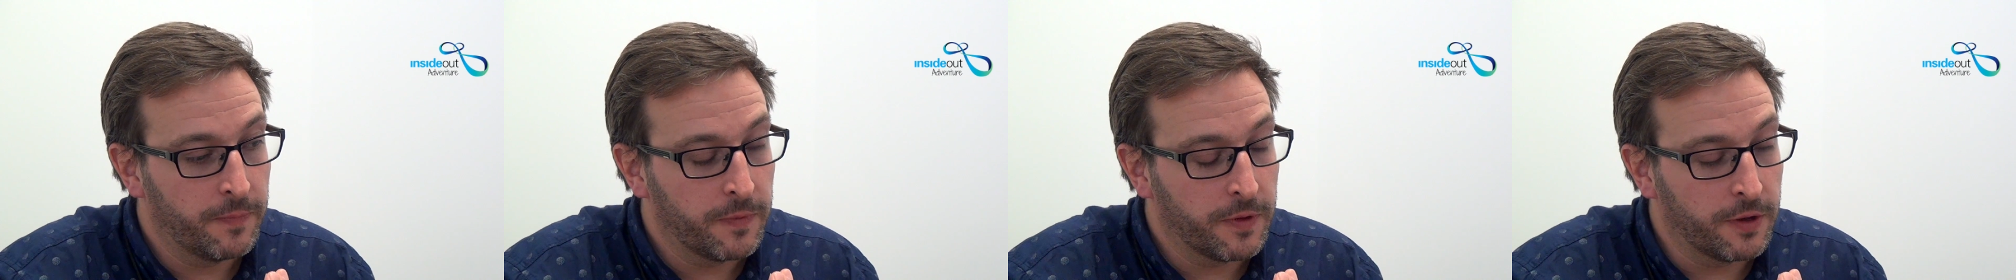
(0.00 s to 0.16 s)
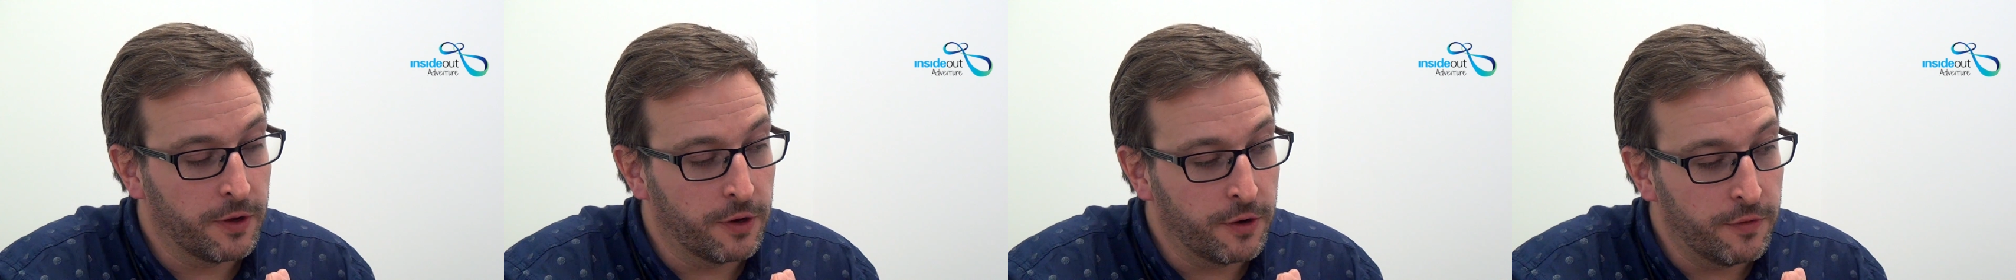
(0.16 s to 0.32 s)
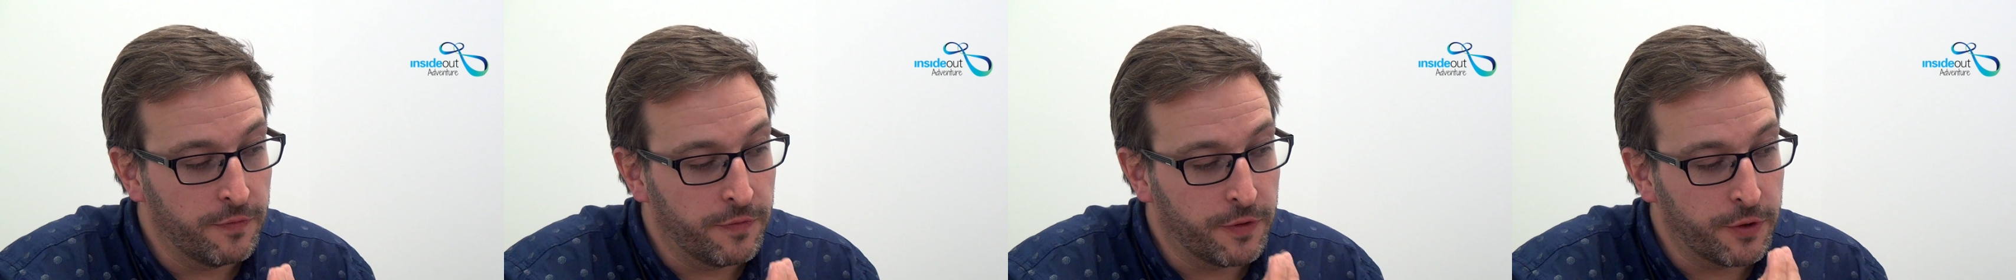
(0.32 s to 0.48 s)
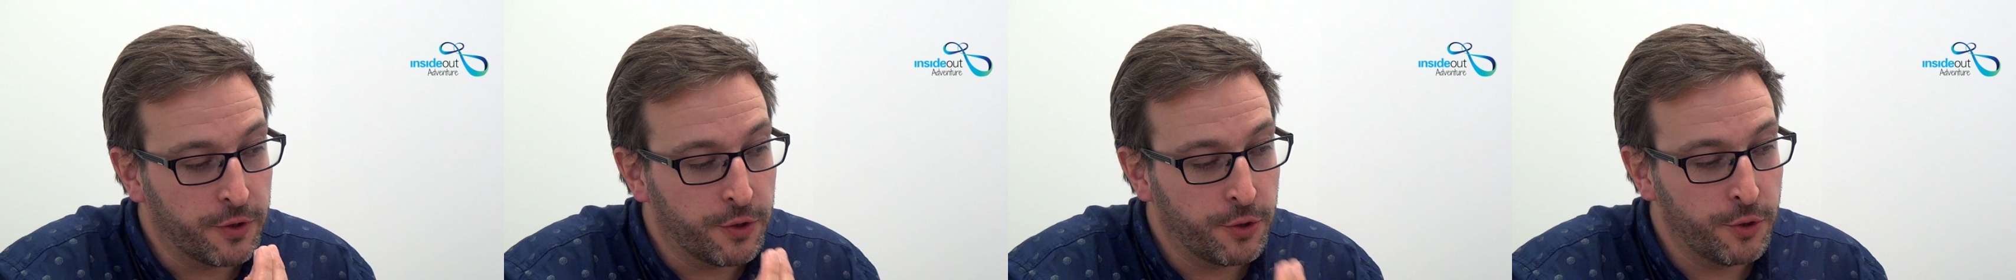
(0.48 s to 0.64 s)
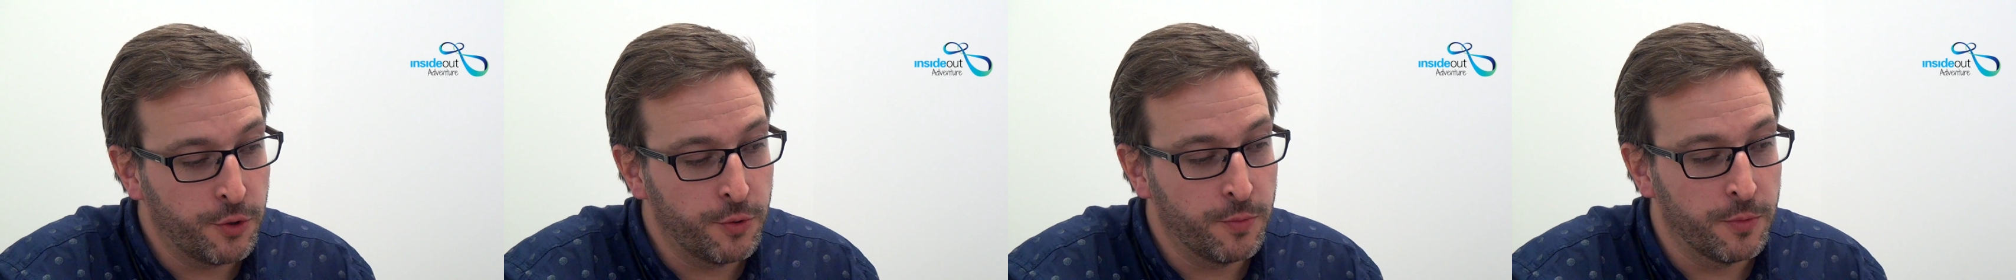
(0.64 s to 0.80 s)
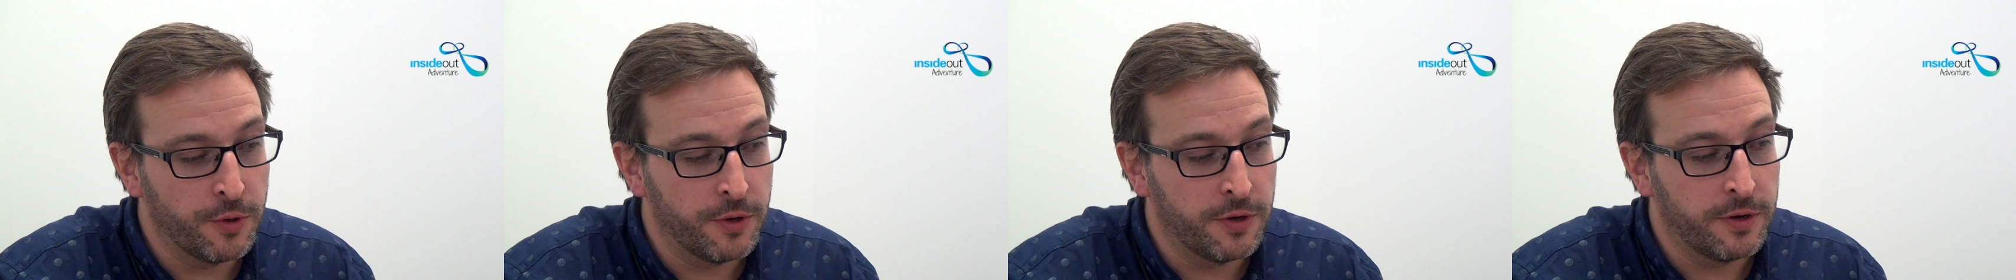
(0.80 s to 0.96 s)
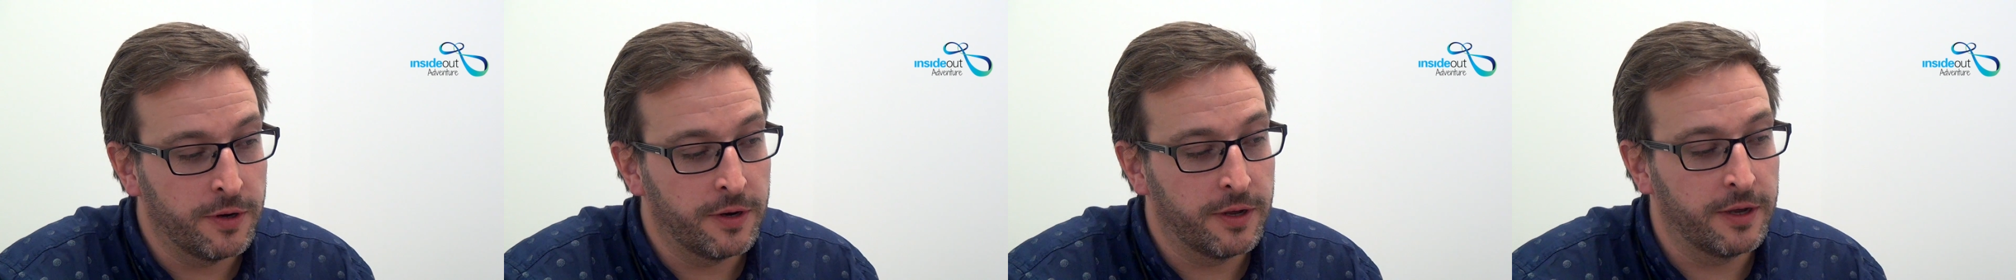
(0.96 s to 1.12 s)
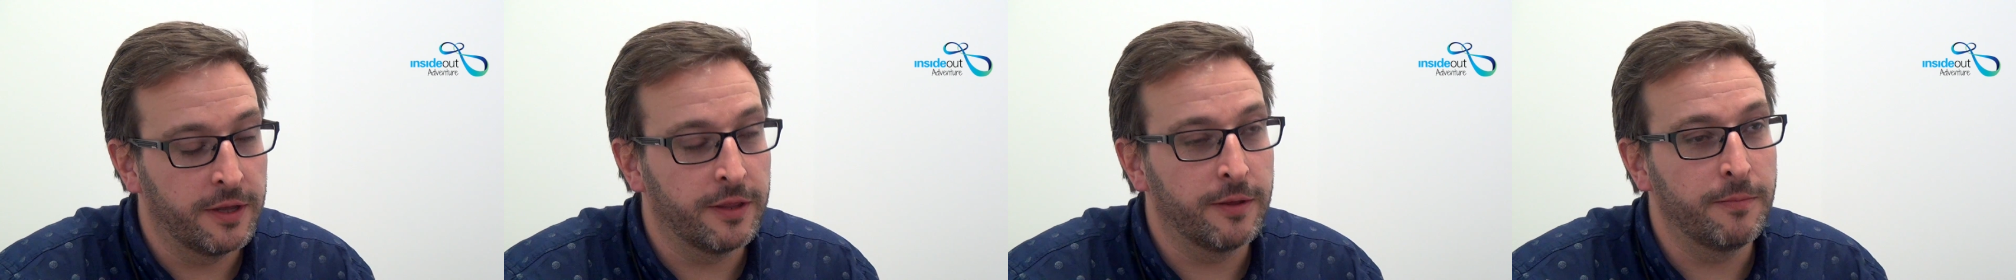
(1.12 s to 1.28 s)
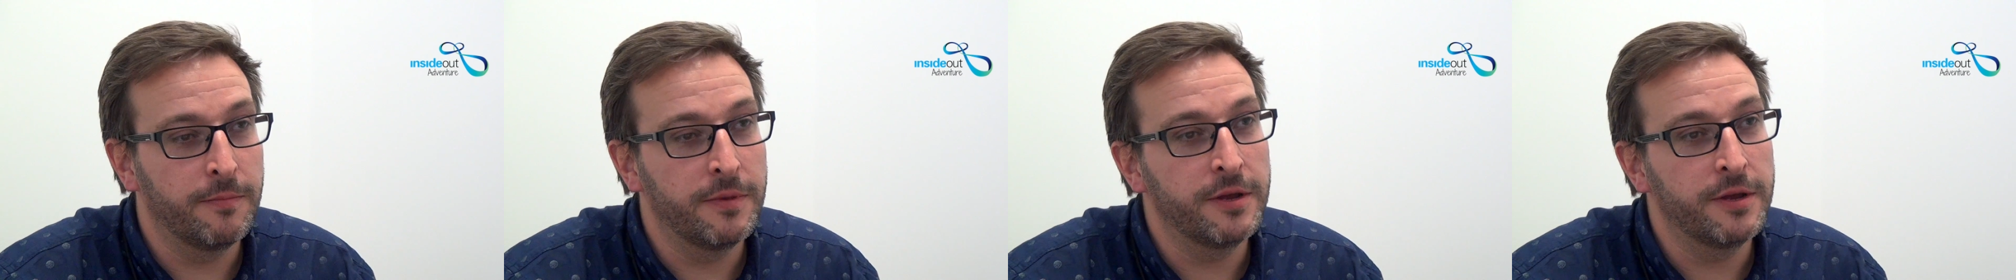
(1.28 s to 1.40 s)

kind of the human at the